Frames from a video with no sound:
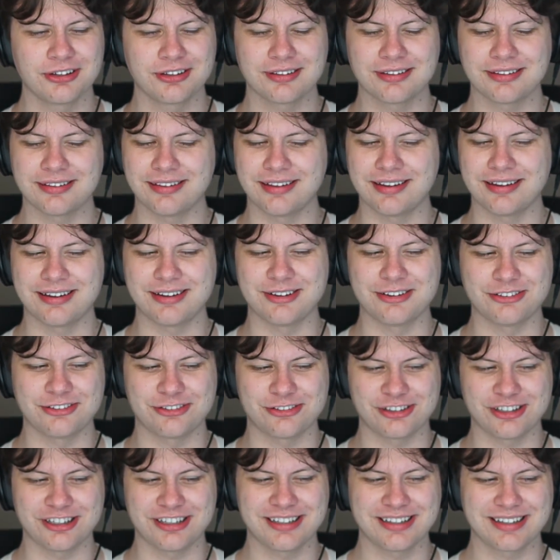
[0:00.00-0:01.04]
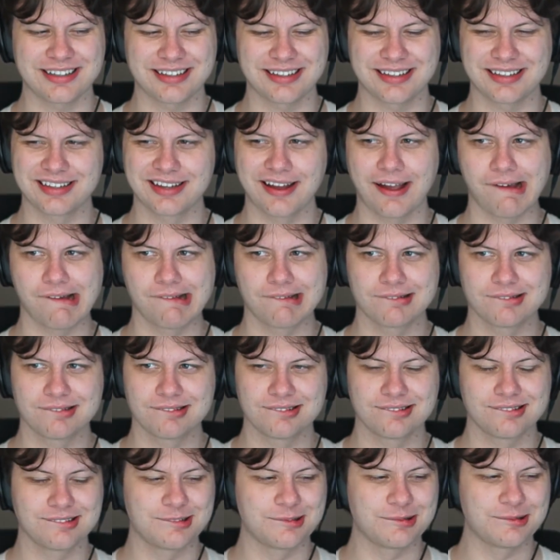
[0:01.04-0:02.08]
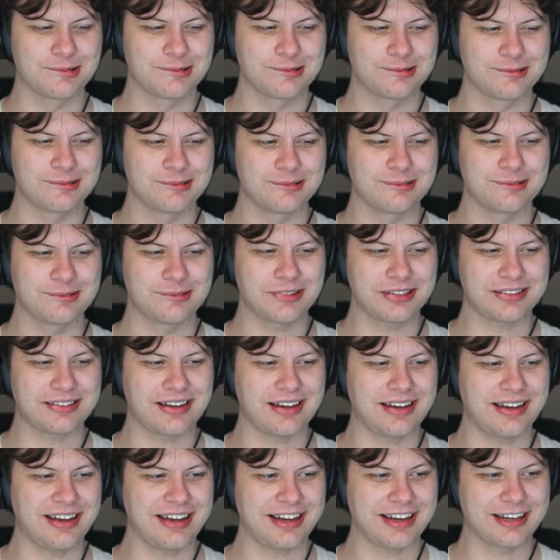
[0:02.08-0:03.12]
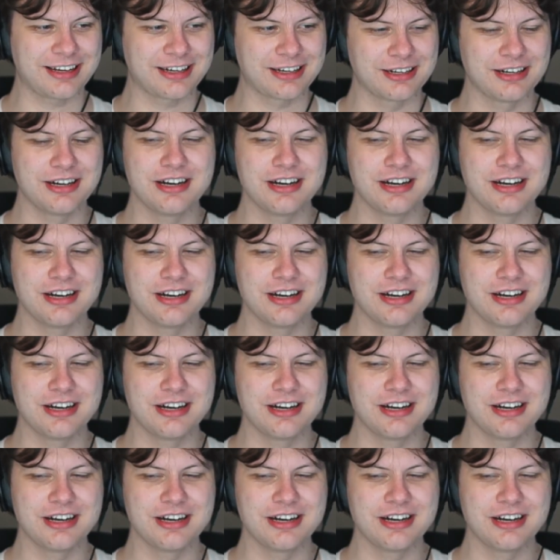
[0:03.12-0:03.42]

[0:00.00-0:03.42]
The fuck? What the heck?